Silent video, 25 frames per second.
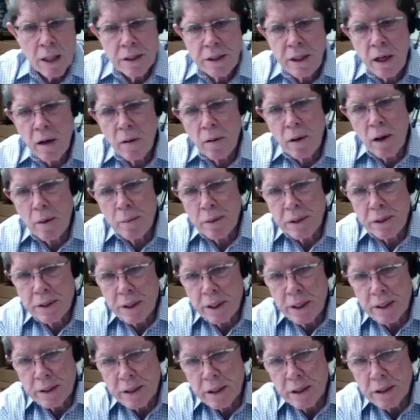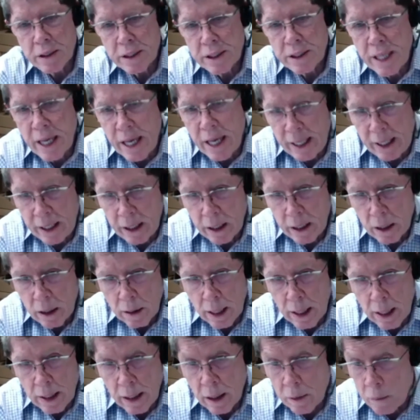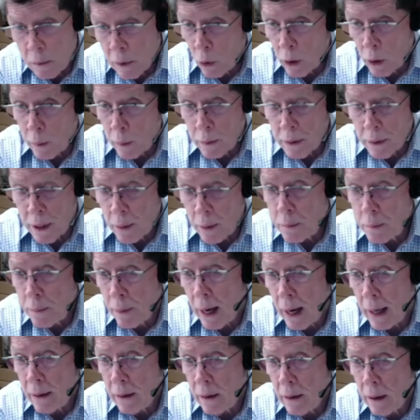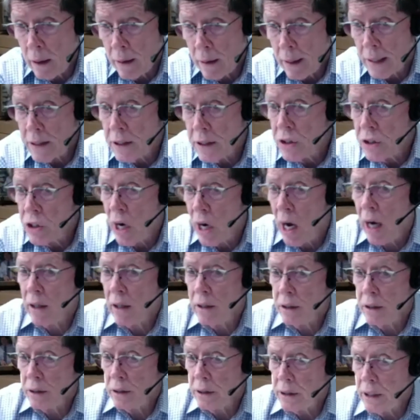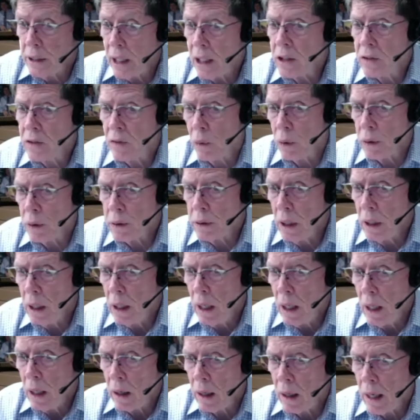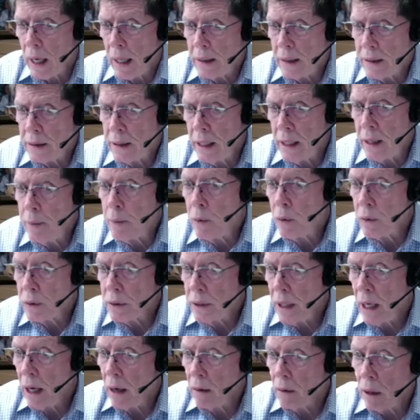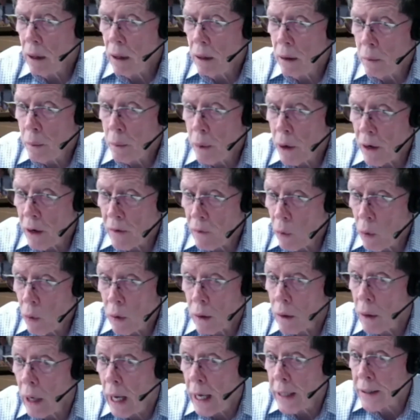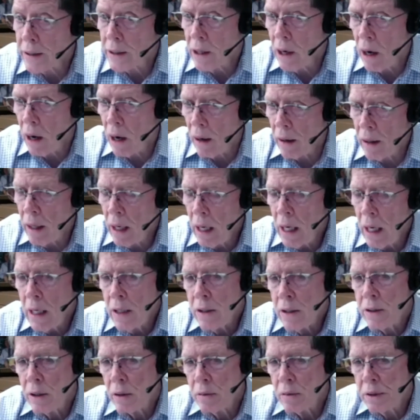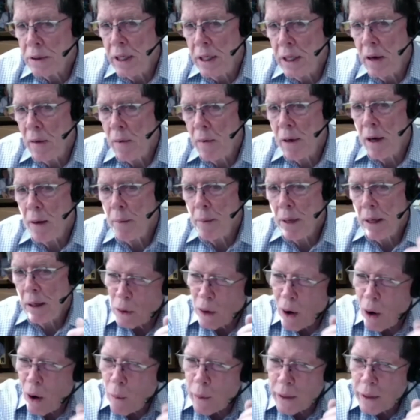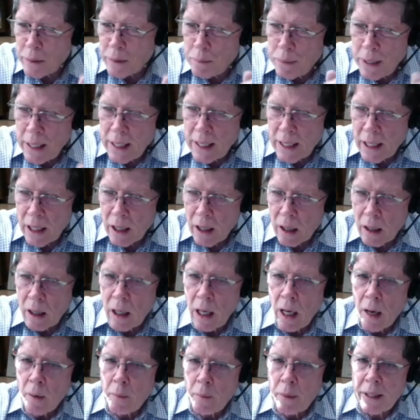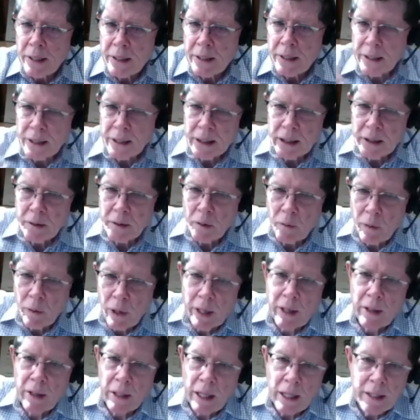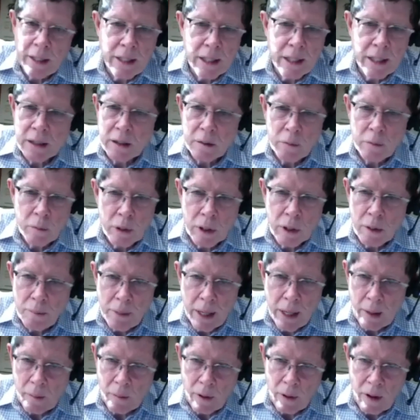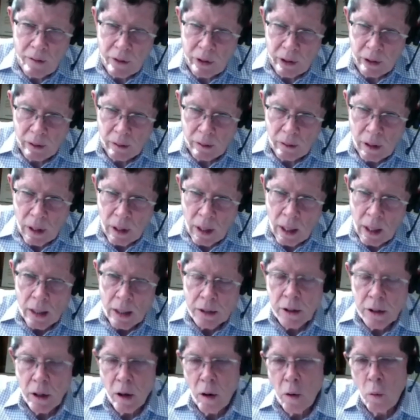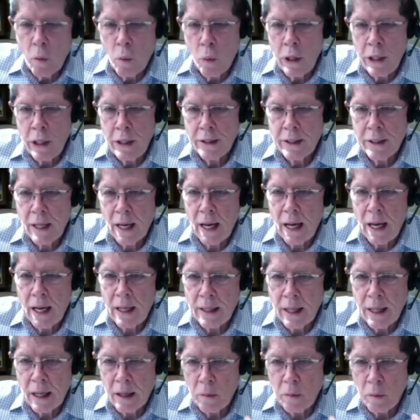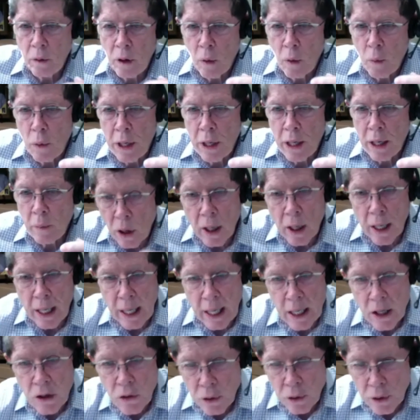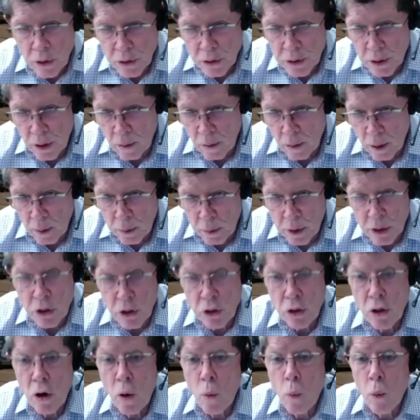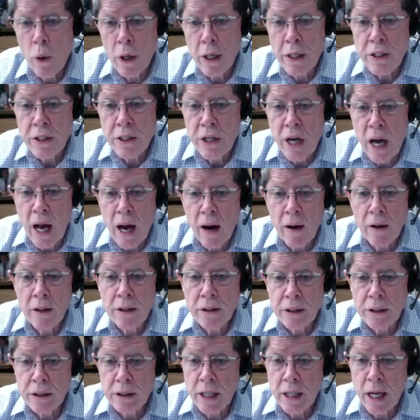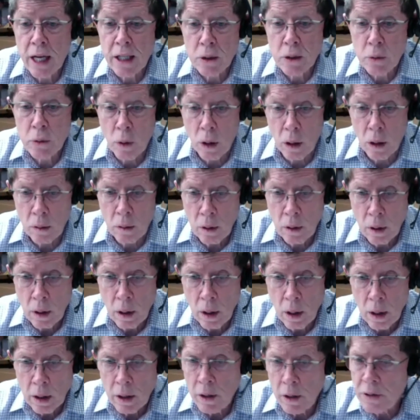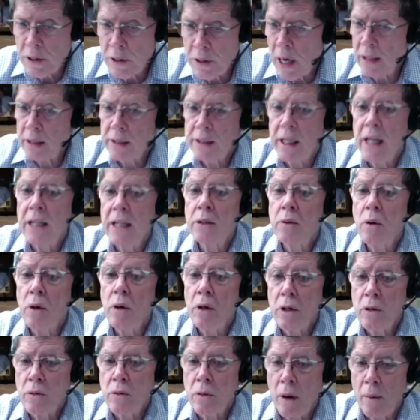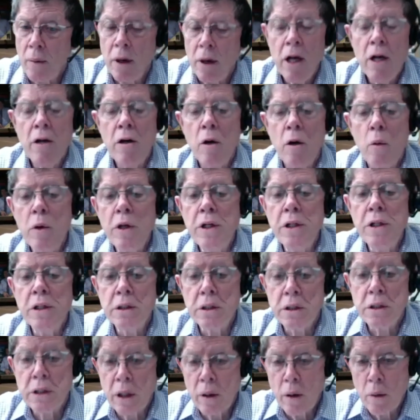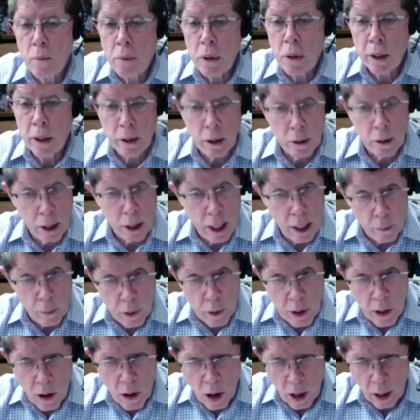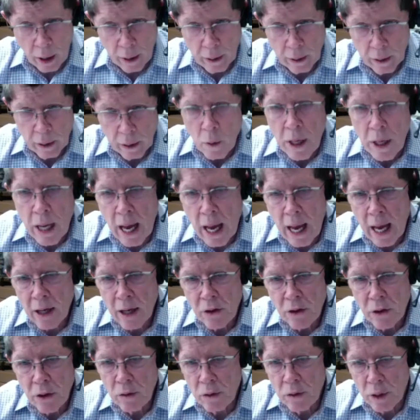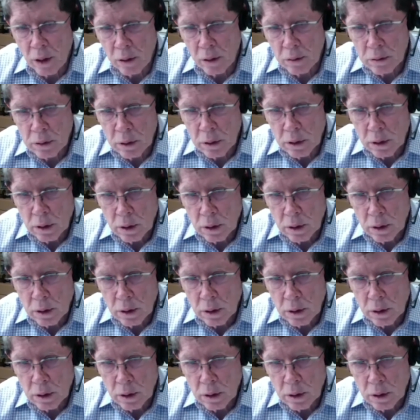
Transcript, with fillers: CRM is, is going to stay. Okay, now working with HubSpot. That's a challenger to Salesforce. Okay, Siebel is now uh, part of Oracle and it's gone. So CRM will always be there, but it's a system of record. It doesn't really make revenue. So we say that you know, we plug into your CRM because you don't want to challenge the status quo. You challenge status quo, you're in trouble. No, we're just a CRM plugin, and we are. We add to those.